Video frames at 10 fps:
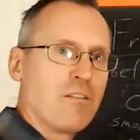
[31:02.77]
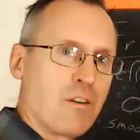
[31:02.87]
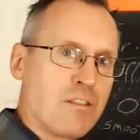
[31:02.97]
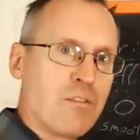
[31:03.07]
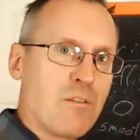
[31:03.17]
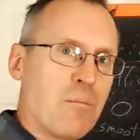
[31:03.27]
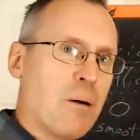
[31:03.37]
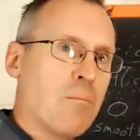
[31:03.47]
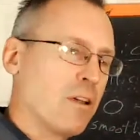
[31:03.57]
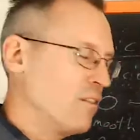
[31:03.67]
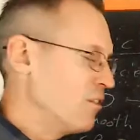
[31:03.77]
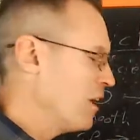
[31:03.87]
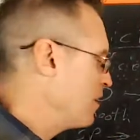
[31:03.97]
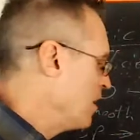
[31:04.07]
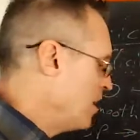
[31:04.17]
of friction of about
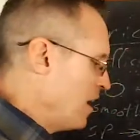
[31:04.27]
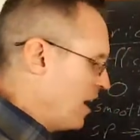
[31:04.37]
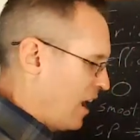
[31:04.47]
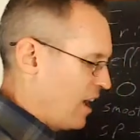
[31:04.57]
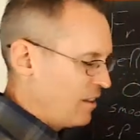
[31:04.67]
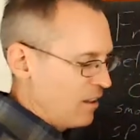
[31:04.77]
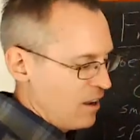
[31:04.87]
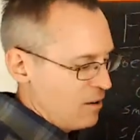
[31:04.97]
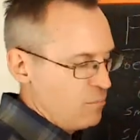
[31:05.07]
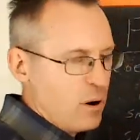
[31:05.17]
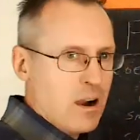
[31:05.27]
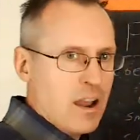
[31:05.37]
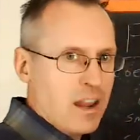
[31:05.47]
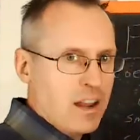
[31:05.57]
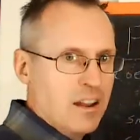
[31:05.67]
0.7, and
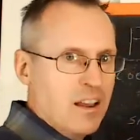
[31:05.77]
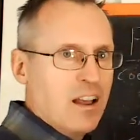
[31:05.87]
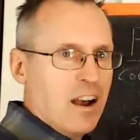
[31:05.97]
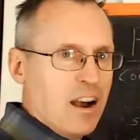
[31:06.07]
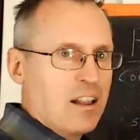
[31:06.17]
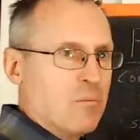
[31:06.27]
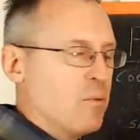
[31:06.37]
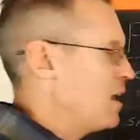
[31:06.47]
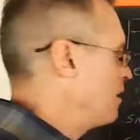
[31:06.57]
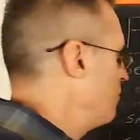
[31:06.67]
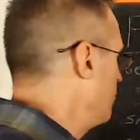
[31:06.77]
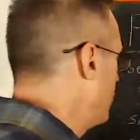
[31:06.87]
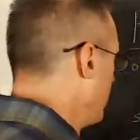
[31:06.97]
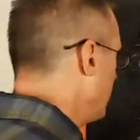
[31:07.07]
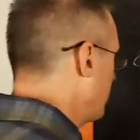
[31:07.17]
pine on the bottom
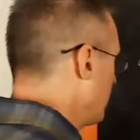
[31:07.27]
tends